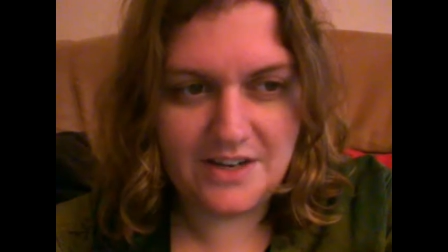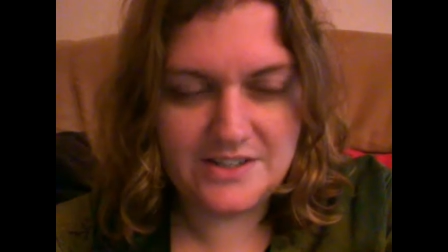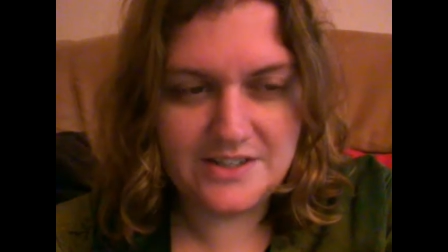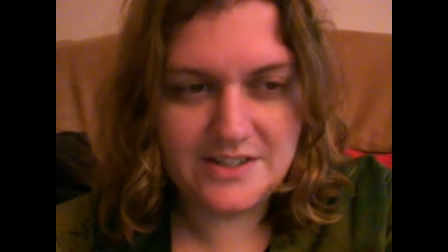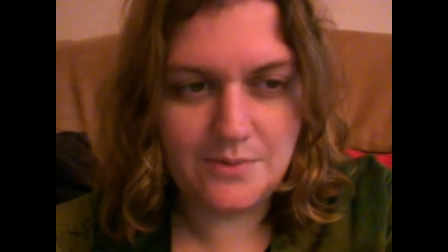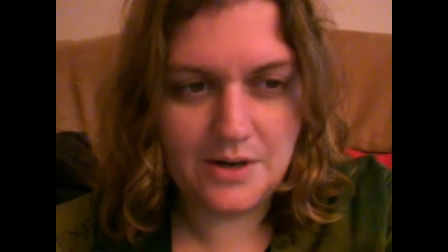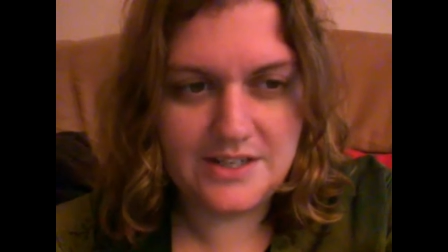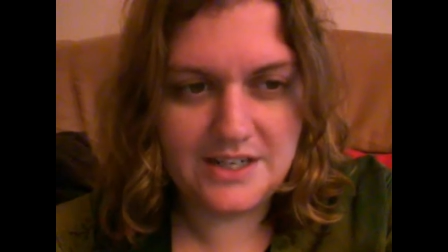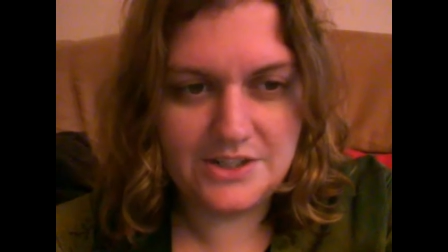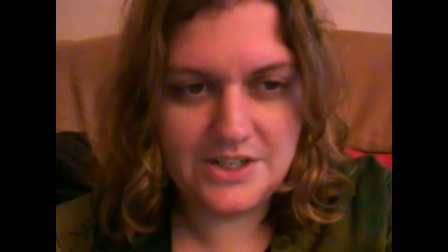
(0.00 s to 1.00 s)
and I just didn't
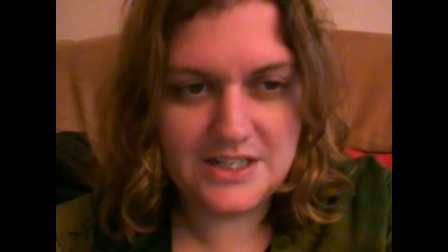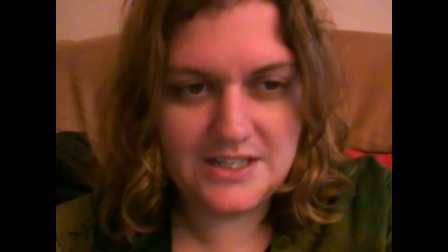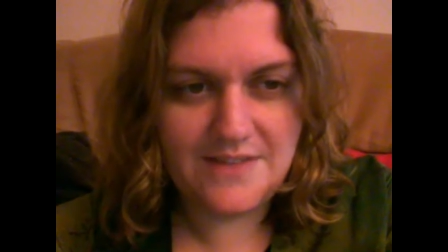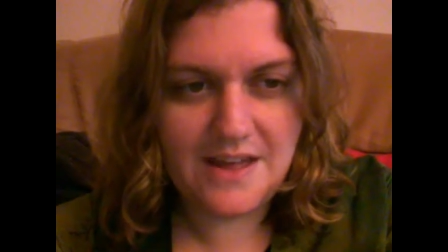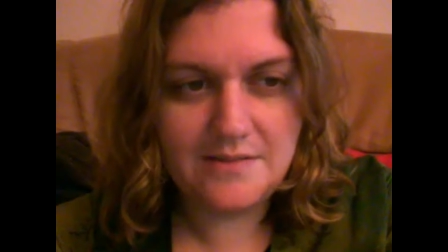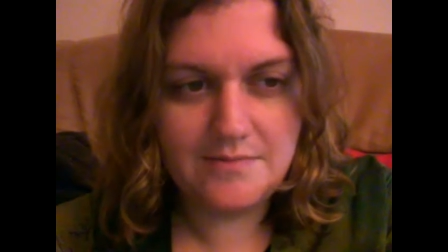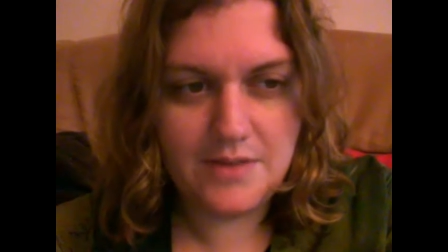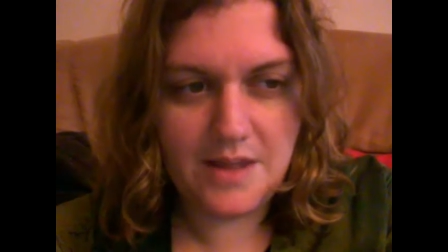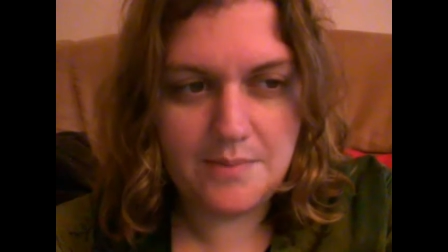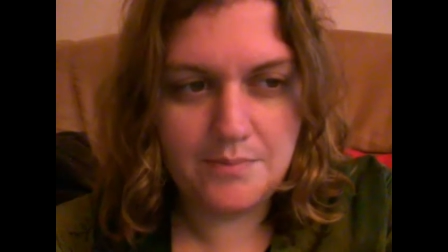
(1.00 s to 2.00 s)
want to take a chance of that
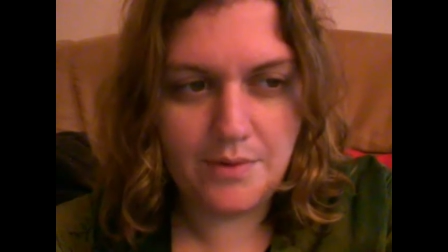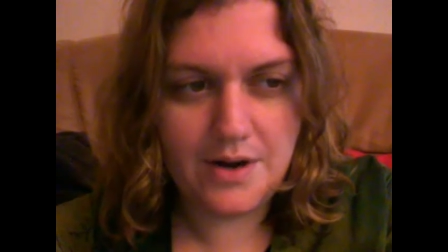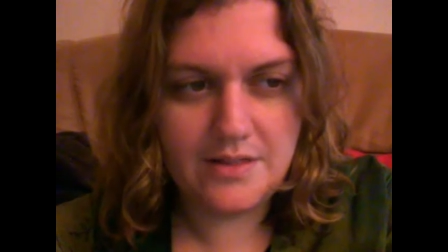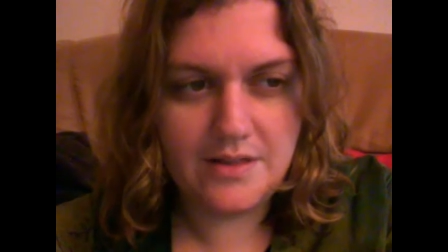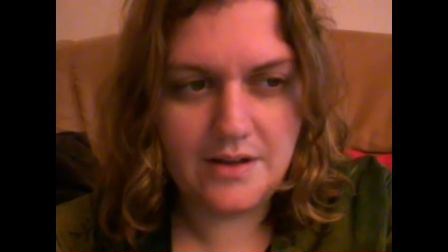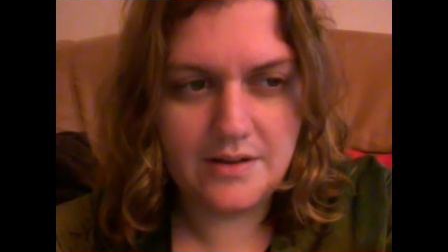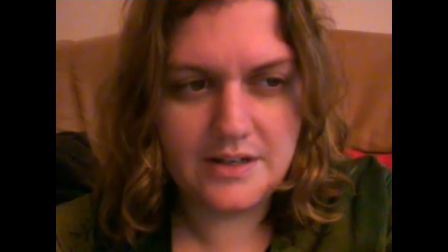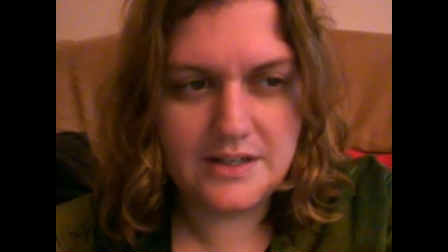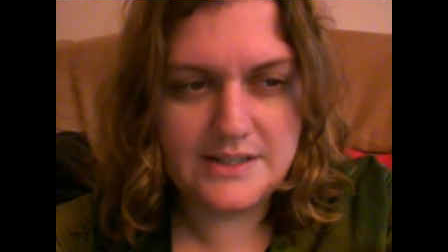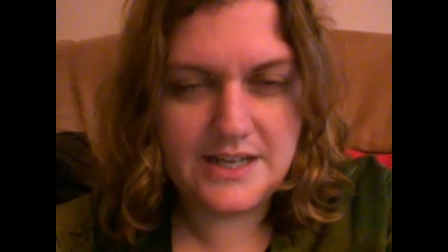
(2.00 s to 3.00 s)
them
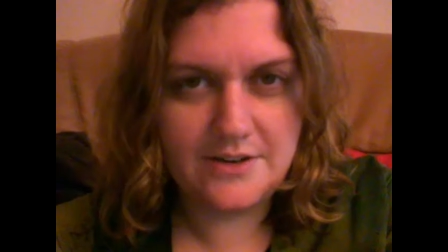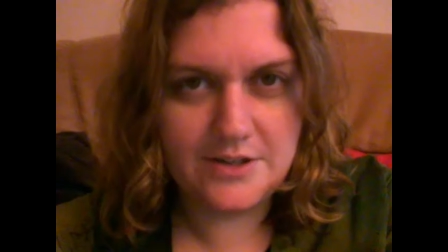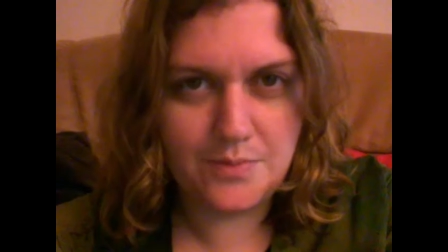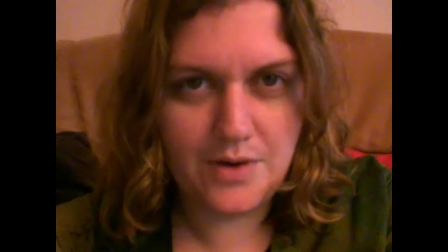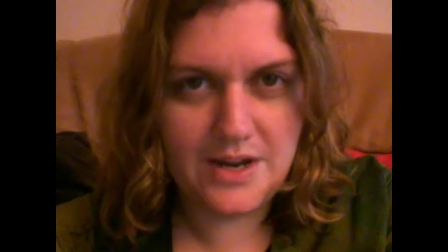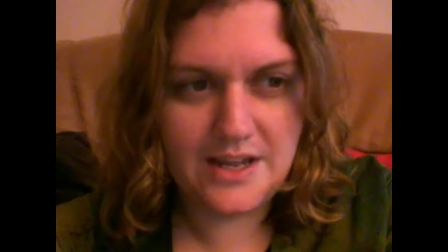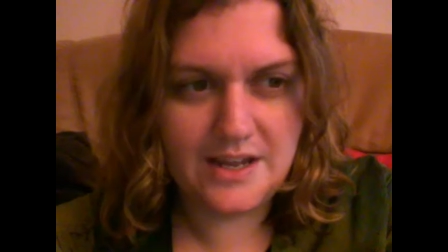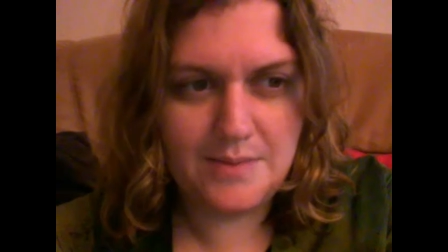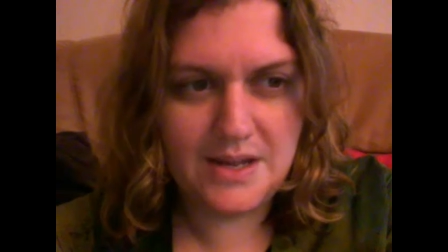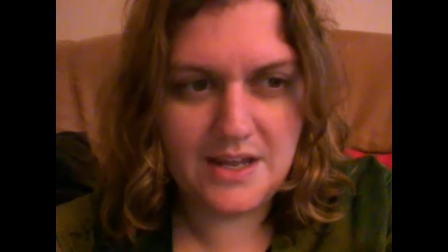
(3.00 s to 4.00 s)
the containers
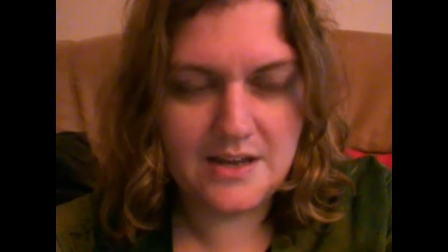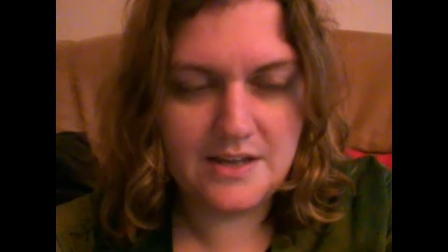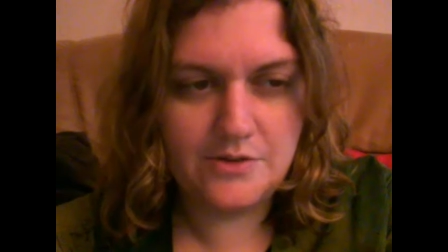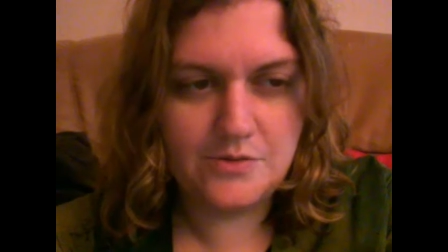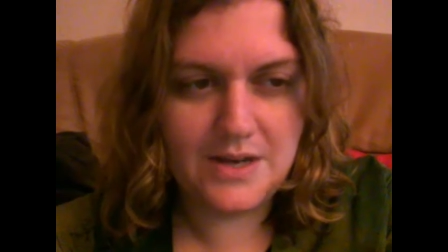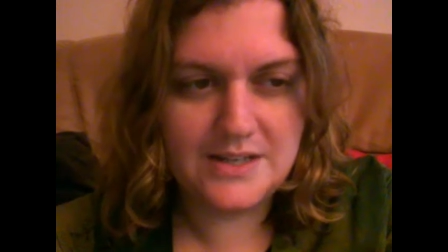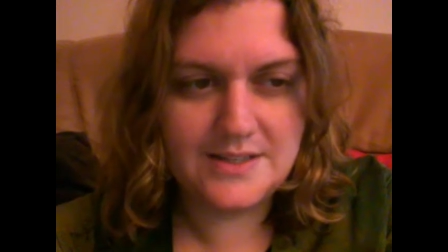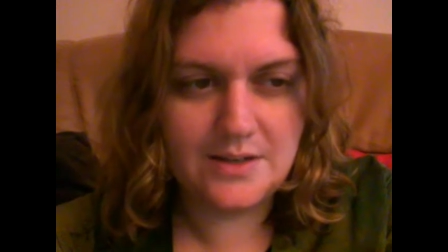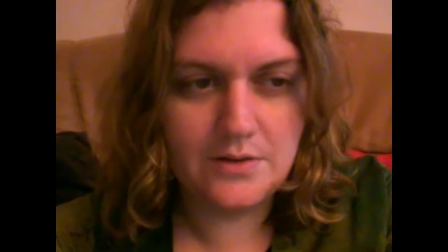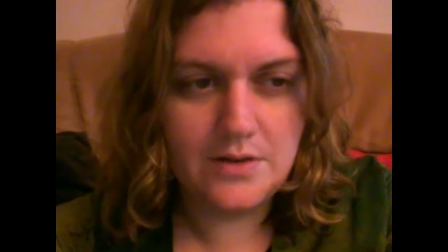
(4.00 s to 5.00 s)
breaking and making a huge
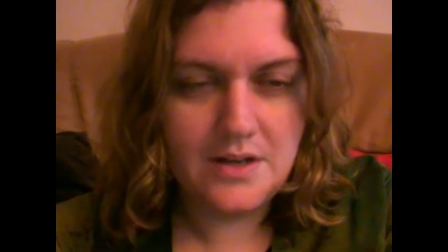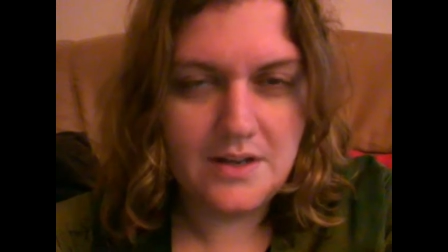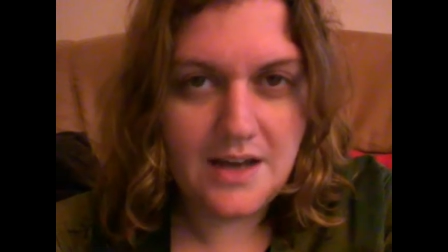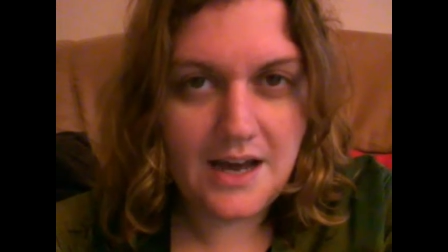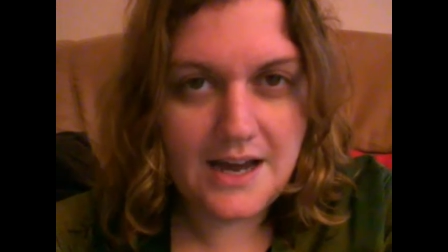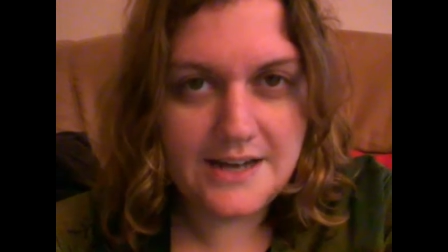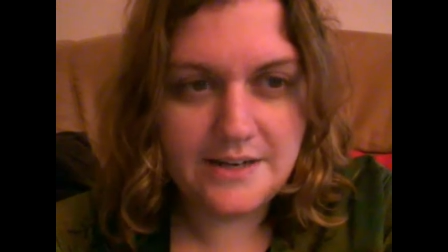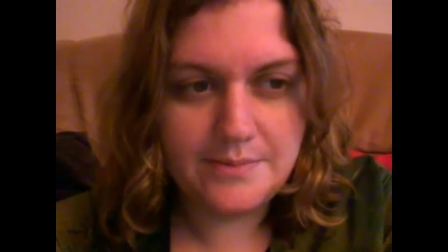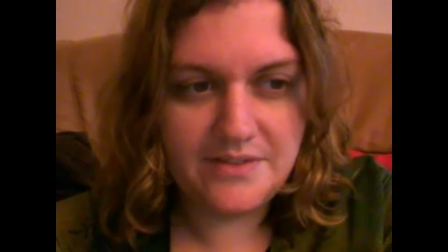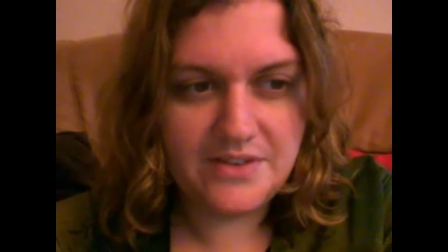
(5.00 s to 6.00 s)
mess, so I
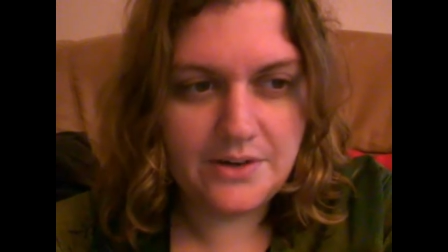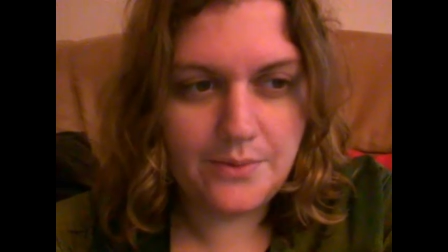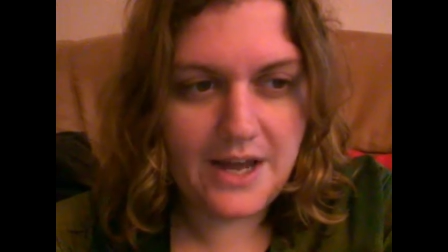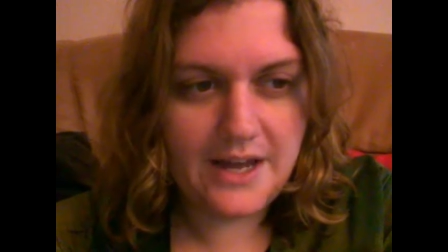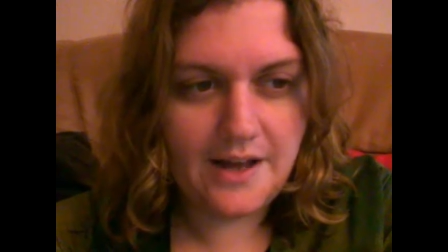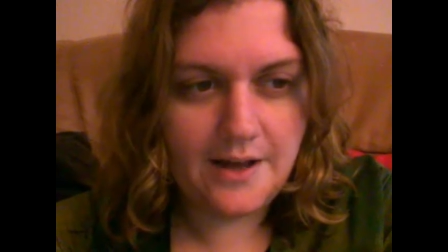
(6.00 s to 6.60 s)
ended up giving it away.